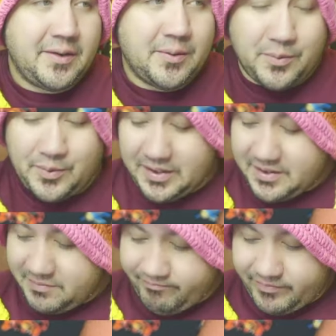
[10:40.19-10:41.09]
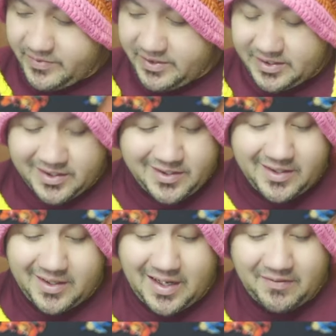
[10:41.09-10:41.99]
We just didn't
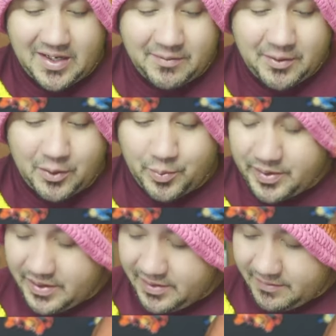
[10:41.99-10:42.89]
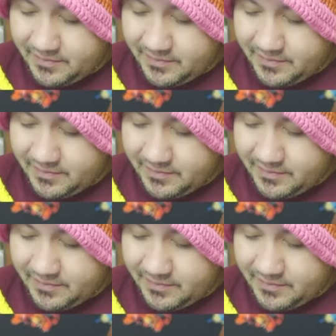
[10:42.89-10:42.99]
have time to open it.